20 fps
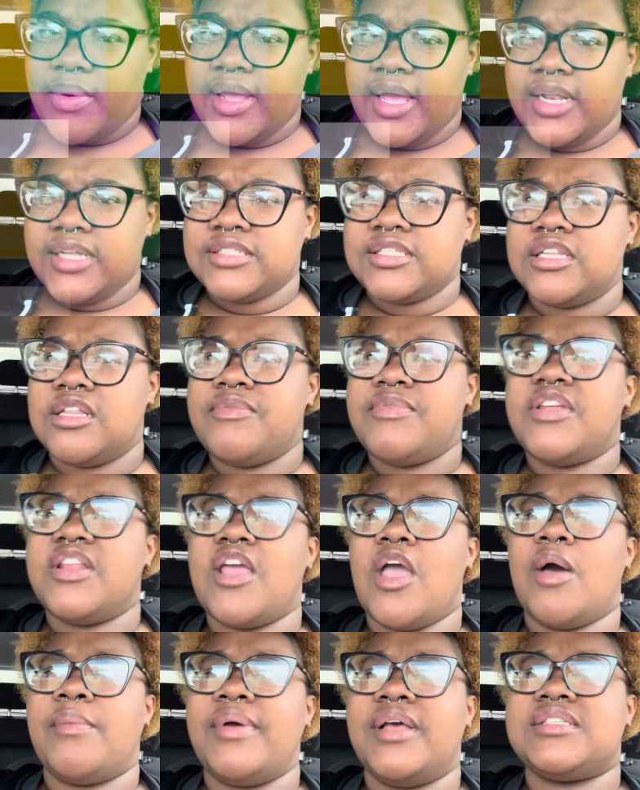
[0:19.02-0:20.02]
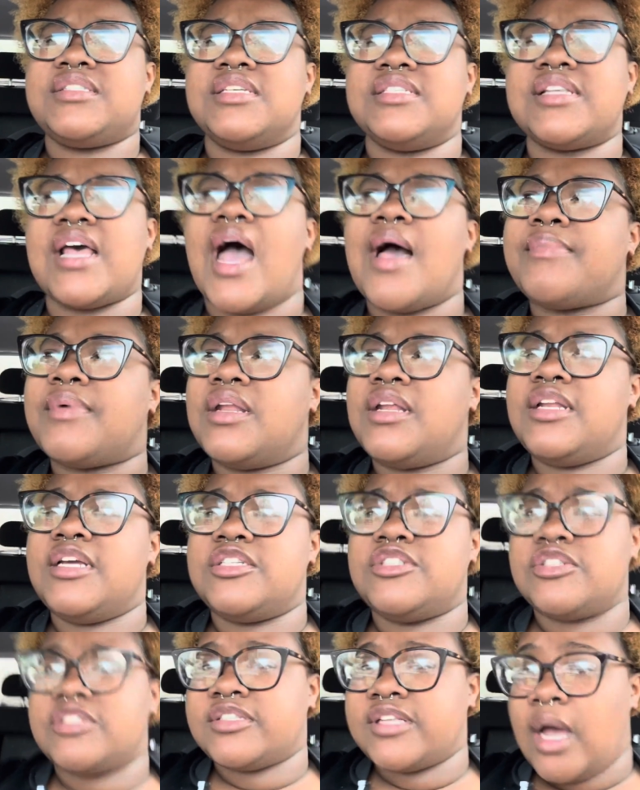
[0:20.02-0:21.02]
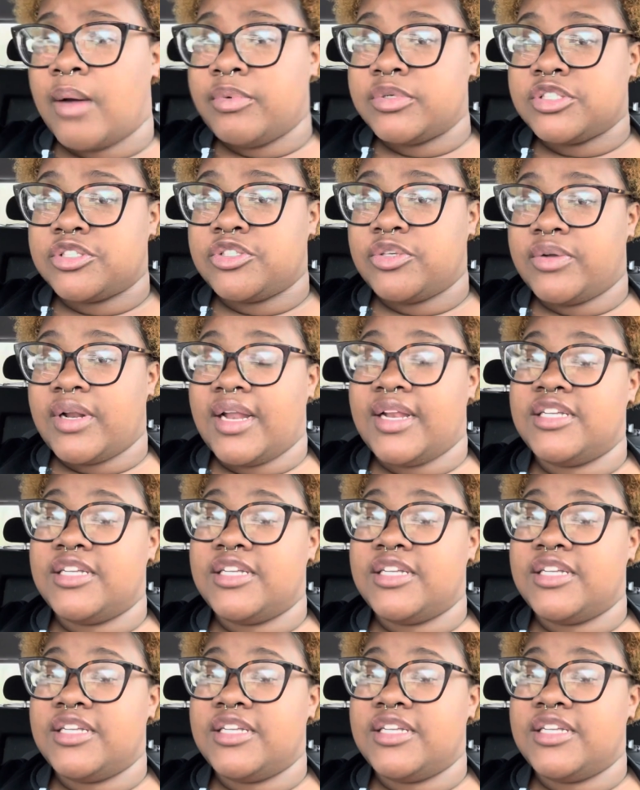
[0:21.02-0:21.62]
we get into the video, besties, I'm going to need you to stop what you're doing.